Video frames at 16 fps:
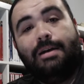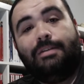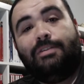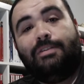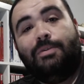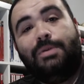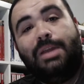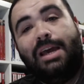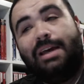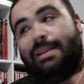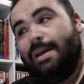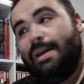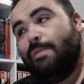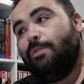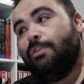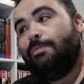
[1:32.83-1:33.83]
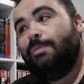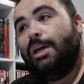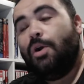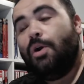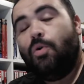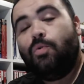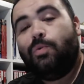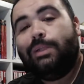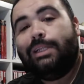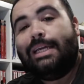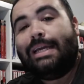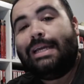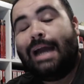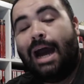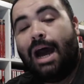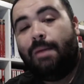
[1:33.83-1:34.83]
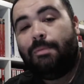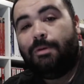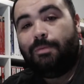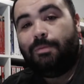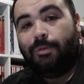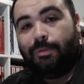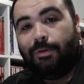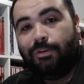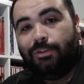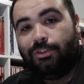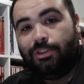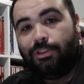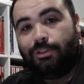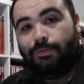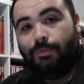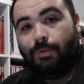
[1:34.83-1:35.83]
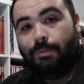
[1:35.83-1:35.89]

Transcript: So yeah, that was my only comic book purchase for